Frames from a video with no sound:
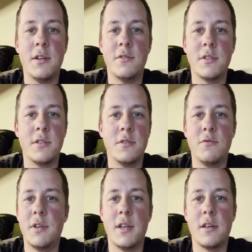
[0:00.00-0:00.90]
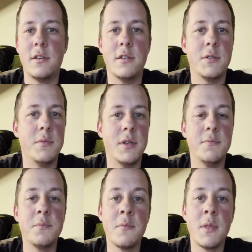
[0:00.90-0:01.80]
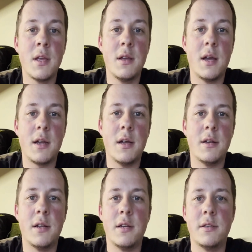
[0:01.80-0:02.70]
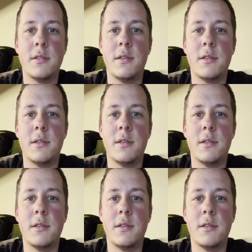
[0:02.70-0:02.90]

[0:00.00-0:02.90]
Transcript: It was just ridiculous, but I cut a nice,